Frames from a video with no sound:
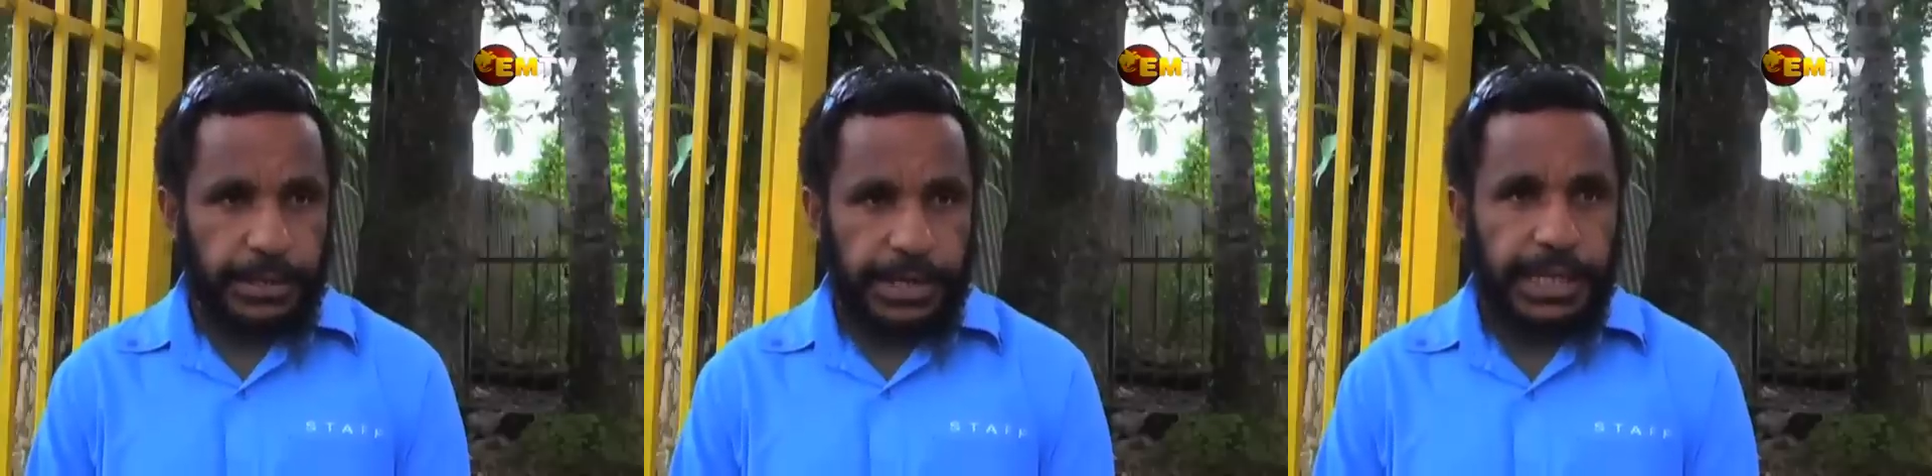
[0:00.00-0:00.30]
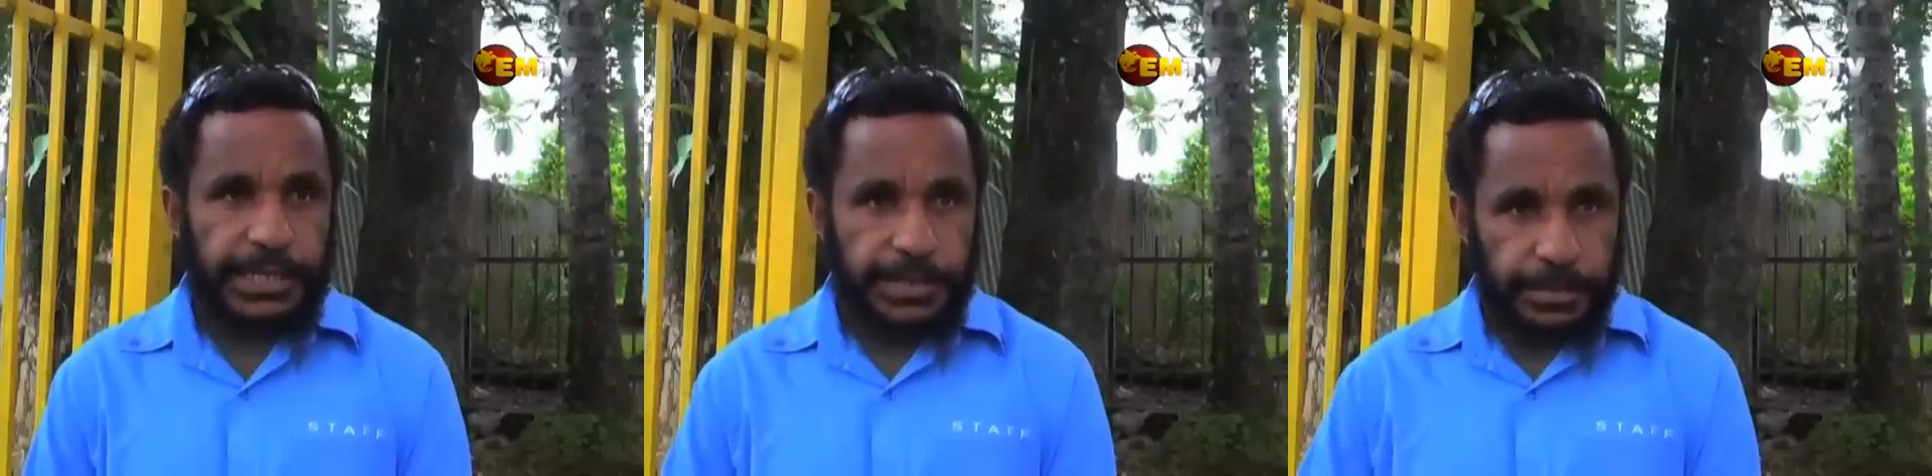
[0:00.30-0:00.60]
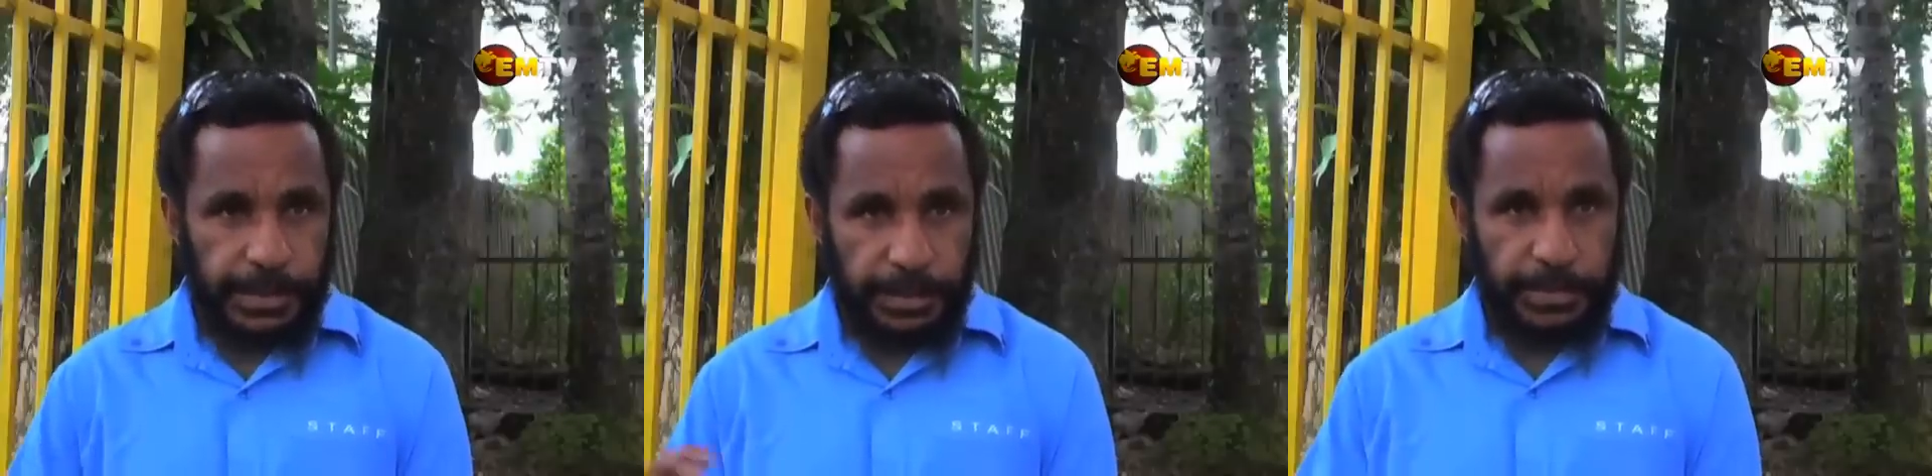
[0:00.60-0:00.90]
That, is,
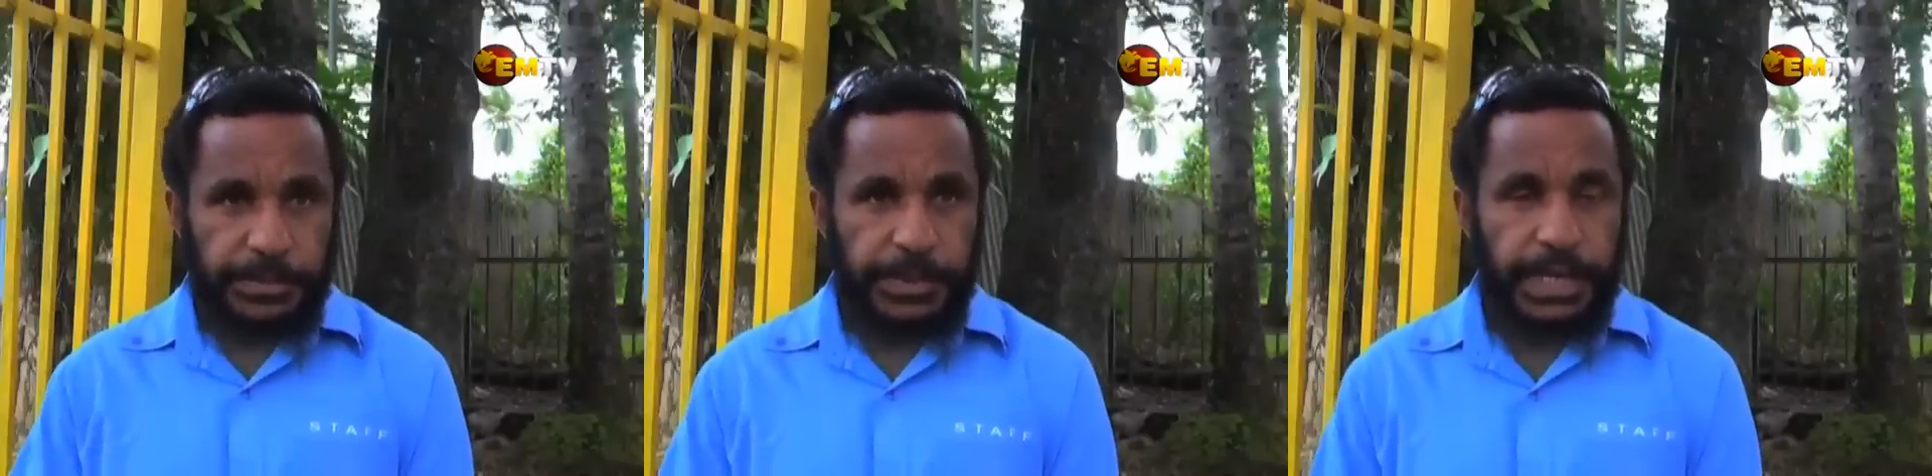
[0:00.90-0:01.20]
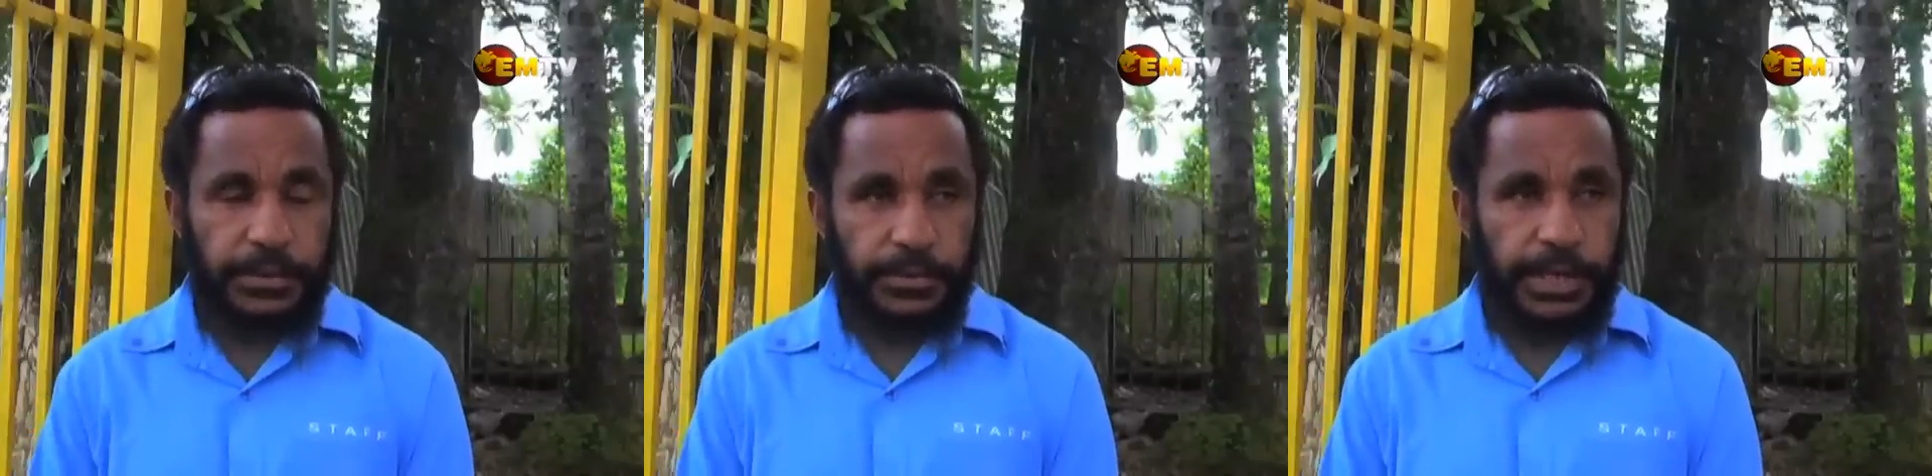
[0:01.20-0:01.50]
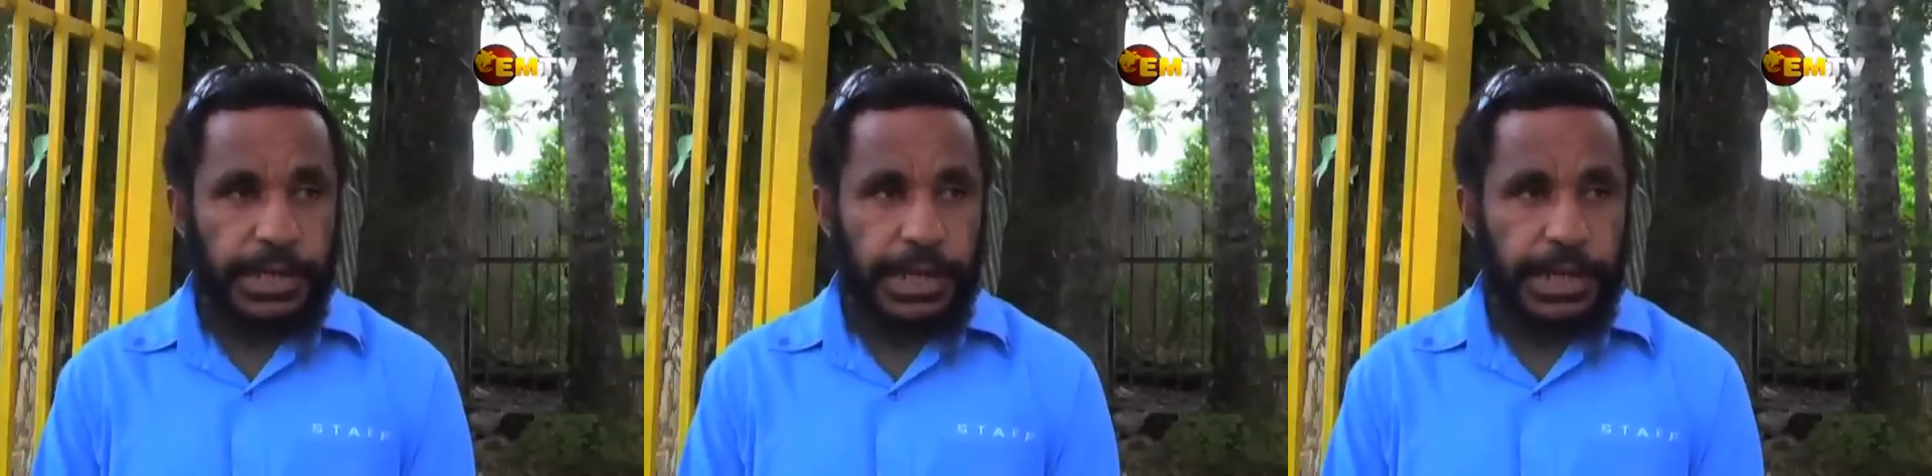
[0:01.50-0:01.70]
that must be done through the